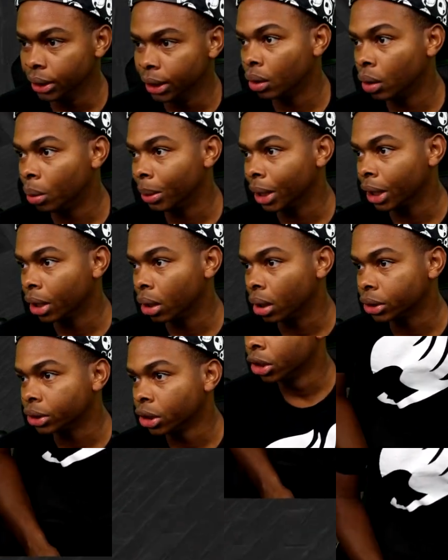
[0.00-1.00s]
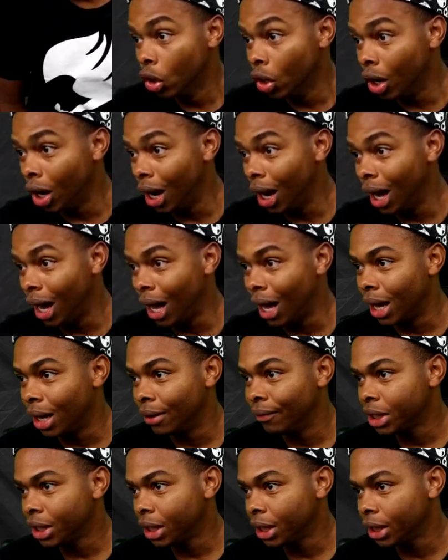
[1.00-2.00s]
Oh my gosh.
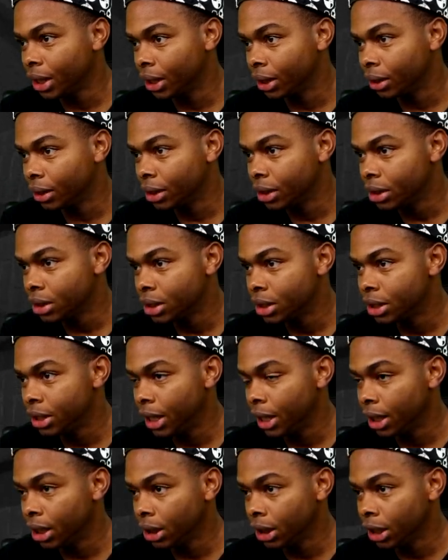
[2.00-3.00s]
Dang, this is the dang